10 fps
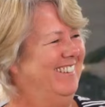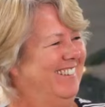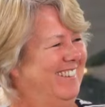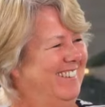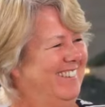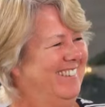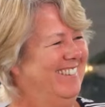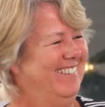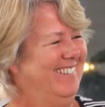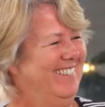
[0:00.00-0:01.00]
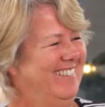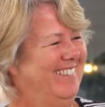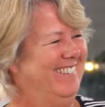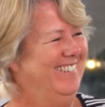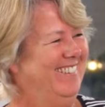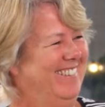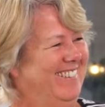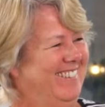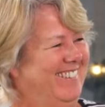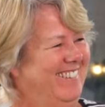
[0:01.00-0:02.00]

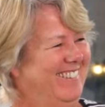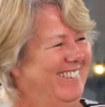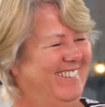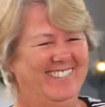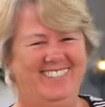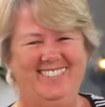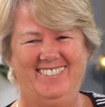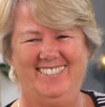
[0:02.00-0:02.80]
The person shown says nothing.